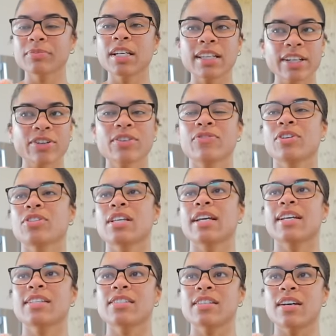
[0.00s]
It literally feels
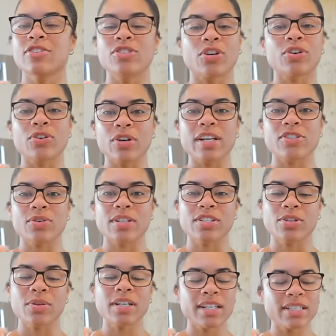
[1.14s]
like it's a journal entry,
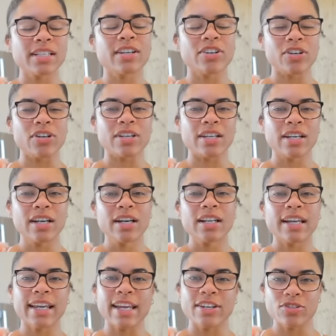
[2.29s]
so it is a good
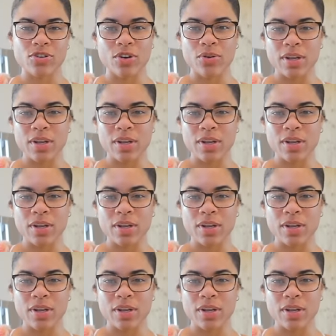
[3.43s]
like intro